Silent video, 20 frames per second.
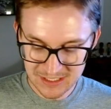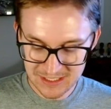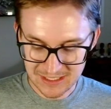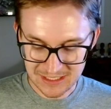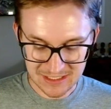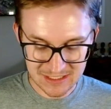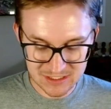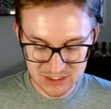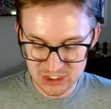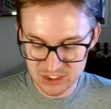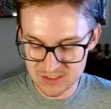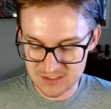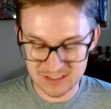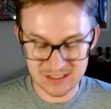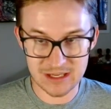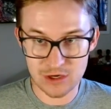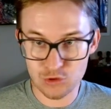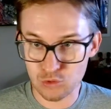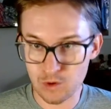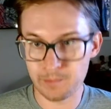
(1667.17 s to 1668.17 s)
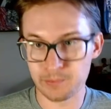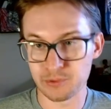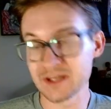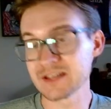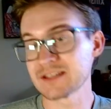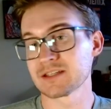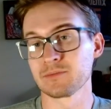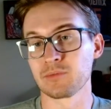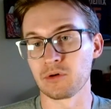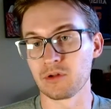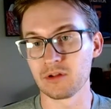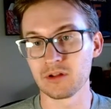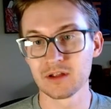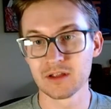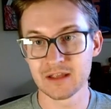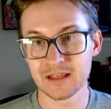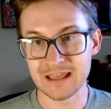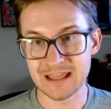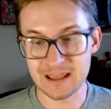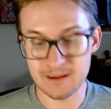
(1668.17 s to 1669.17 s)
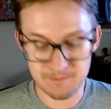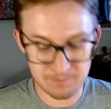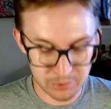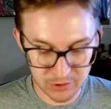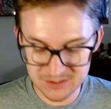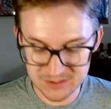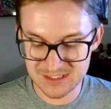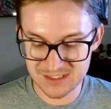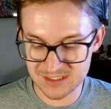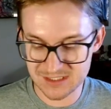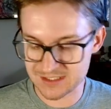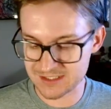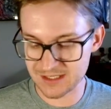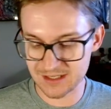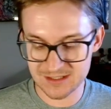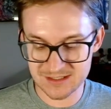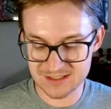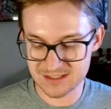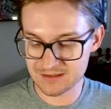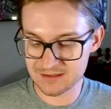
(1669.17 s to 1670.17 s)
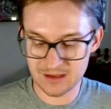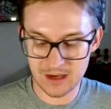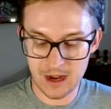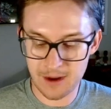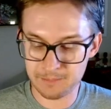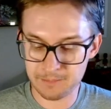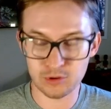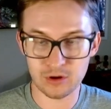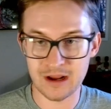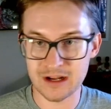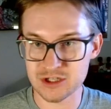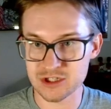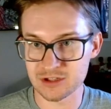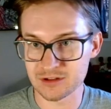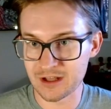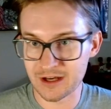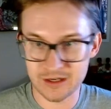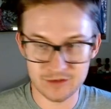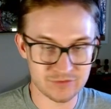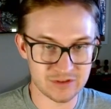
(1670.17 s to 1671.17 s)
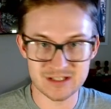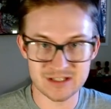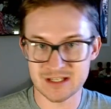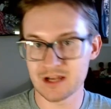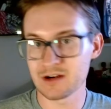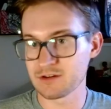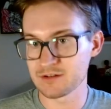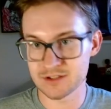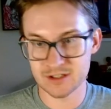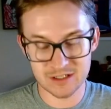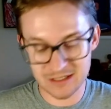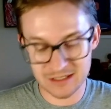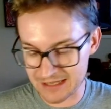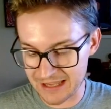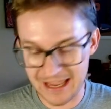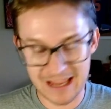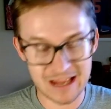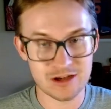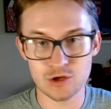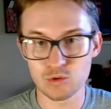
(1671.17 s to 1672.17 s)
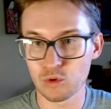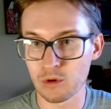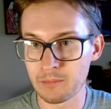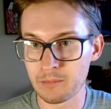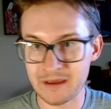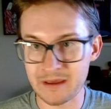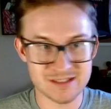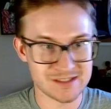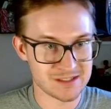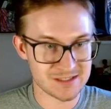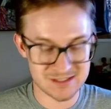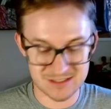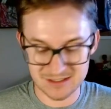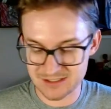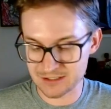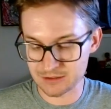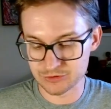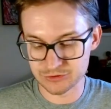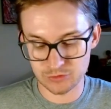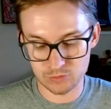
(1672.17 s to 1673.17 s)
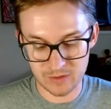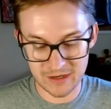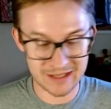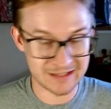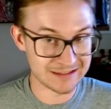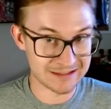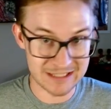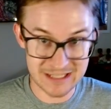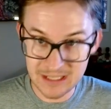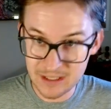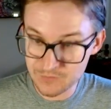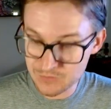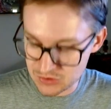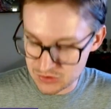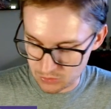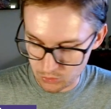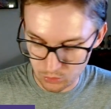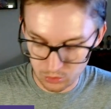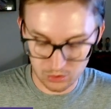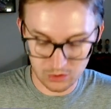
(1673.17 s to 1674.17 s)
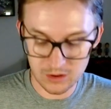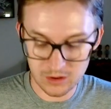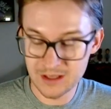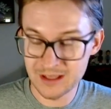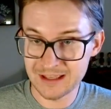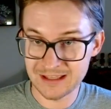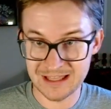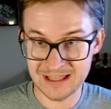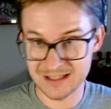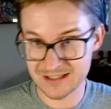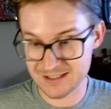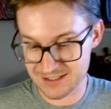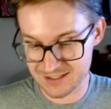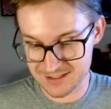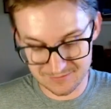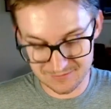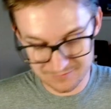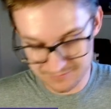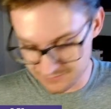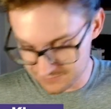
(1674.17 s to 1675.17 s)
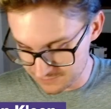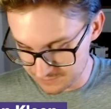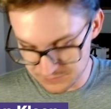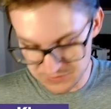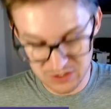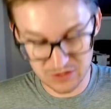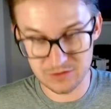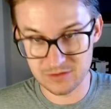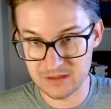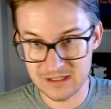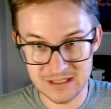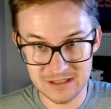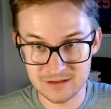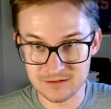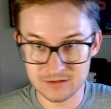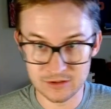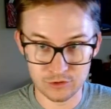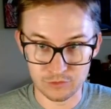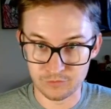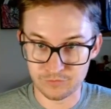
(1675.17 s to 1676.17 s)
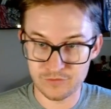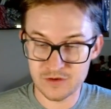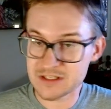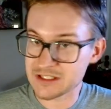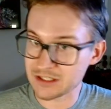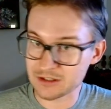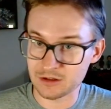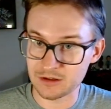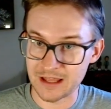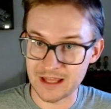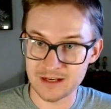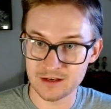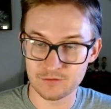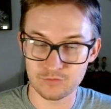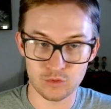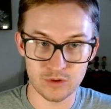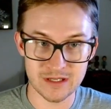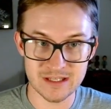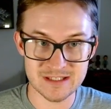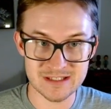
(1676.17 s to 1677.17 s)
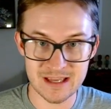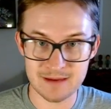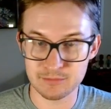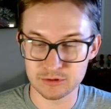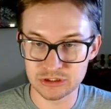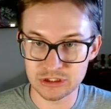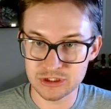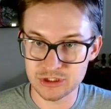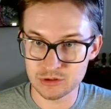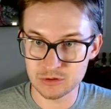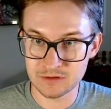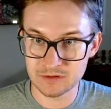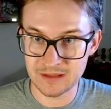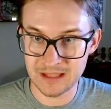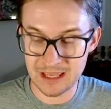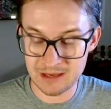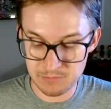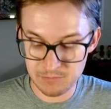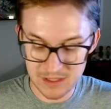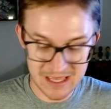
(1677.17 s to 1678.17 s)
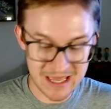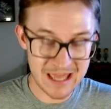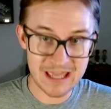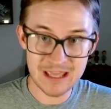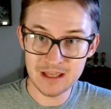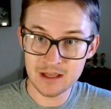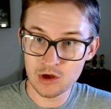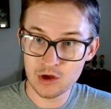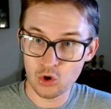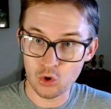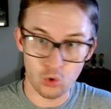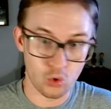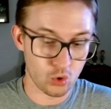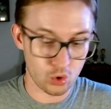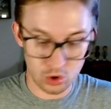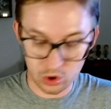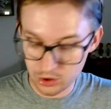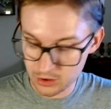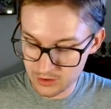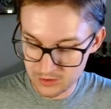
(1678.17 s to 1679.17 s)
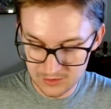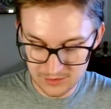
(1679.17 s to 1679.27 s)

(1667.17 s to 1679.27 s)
is just irreplaceable. It puts the Suns in the upper echelon of contenders on an annual basis until Durant leaves or gets to the, you know, physical end of what he's able to do in the NBA, or